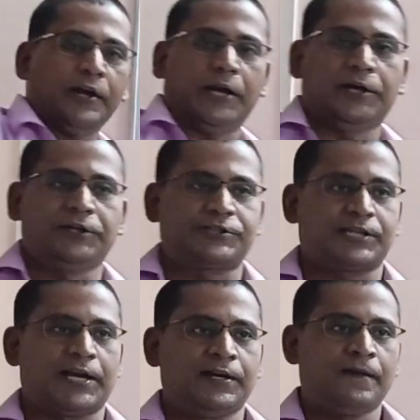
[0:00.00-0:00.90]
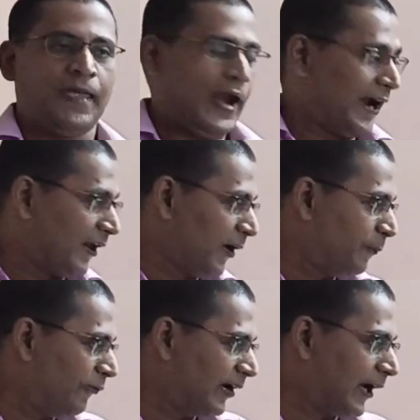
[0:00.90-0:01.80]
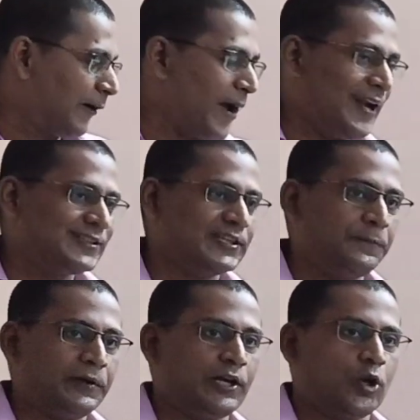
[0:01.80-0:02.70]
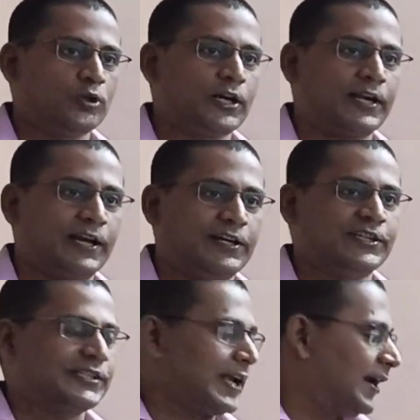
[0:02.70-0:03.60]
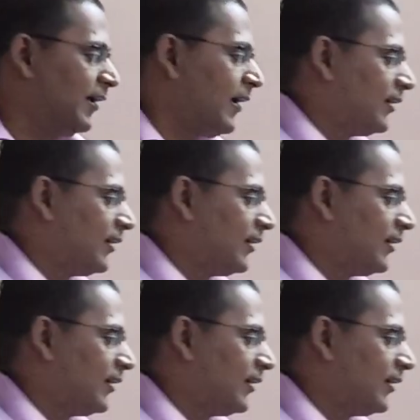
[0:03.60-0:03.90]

credit side. And if we get balancing figure on the credit side,